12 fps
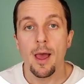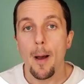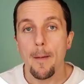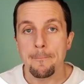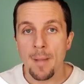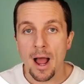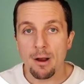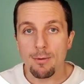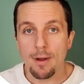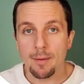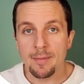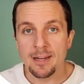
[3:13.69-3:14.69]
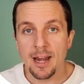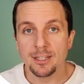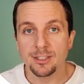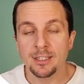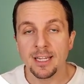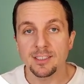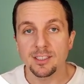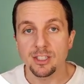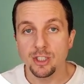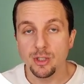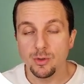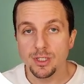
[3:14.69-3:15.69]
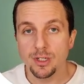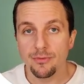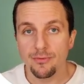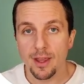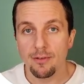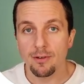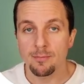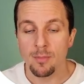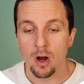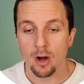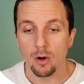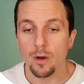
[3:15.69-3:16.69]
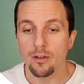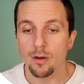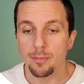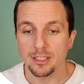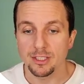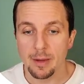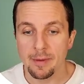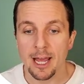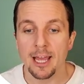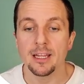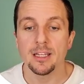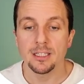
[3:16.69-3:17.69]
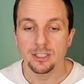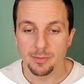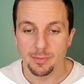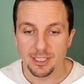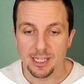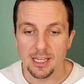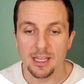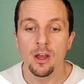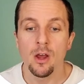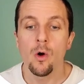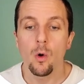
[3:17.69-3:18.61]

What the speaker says: My recommendation is to choose your favorite model, whether it be Gemini, GPT,